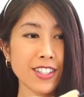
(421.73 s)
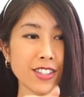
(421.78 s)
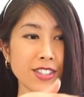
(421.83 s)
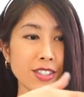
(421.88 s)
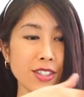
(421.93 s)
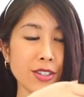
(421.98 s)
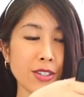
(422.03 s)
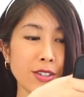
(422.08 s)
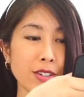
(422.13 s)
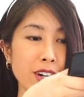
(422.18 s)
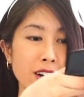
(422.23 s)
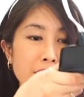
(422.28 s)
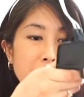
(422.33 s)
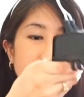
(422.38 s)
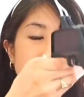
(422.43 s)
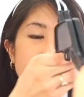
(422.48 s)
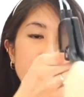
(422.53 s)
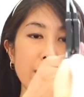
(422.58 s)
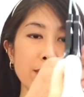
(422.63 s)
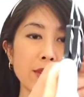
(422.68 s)
So
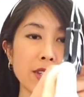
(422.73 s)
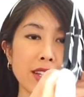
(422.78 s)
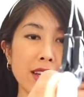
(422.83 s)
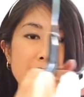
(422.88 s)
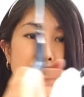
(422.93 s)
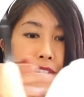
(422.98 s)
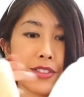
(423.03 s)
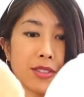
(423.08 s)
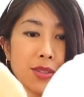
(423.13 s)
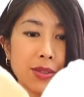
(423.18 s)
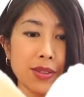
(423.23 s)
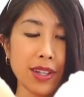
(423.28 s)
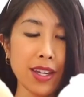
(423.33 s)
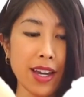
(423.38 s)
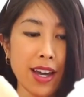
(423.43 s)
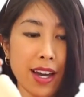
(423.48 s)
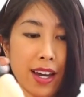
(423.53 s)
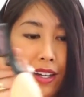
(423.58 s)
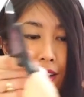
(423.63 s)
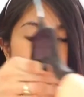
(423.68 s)
I grabbed the last two
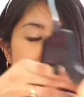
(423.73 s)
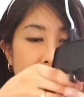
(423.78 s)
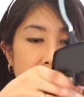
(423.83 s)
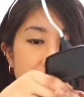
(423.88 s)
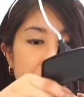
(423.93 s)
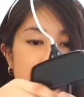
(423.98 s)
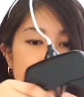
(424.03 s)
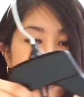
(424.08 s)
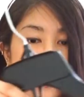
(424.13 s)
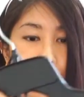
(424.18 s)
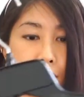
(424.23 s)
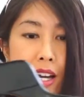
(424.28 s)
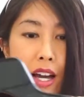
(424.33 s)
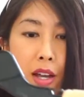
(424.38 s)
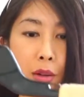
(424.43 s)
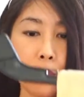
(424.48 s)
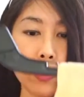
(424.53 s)
they had, and I